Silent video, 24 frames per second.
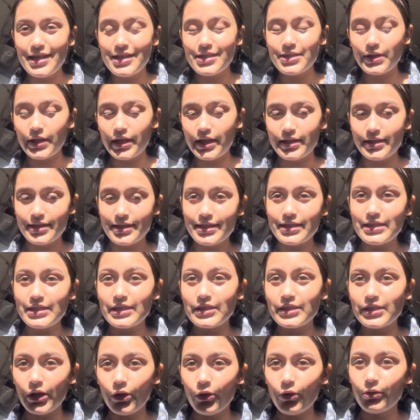So it's
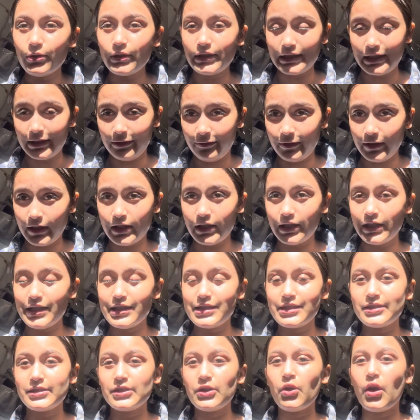so difficult,
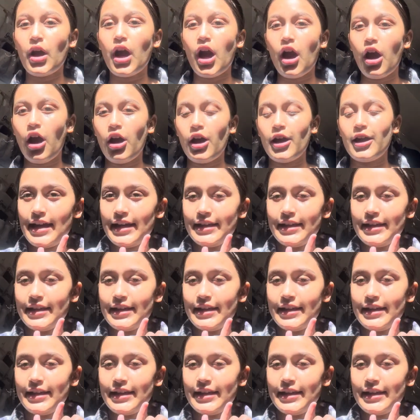it's so hard.